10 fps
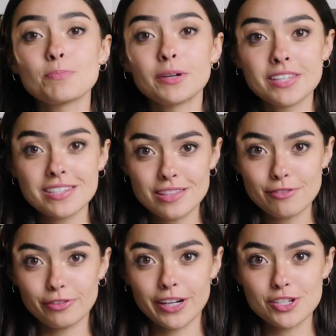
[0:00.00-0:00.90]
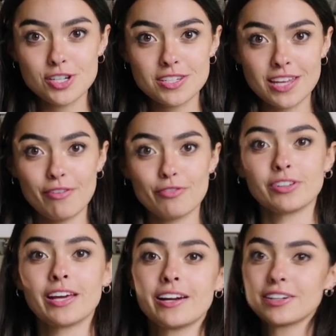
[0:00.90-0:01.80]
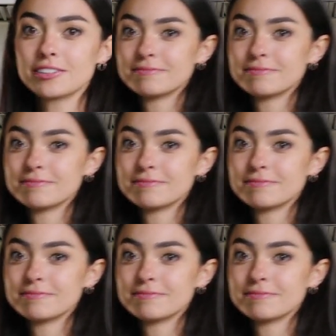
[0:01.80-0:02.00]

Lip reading: put this in the fridge to save it for later.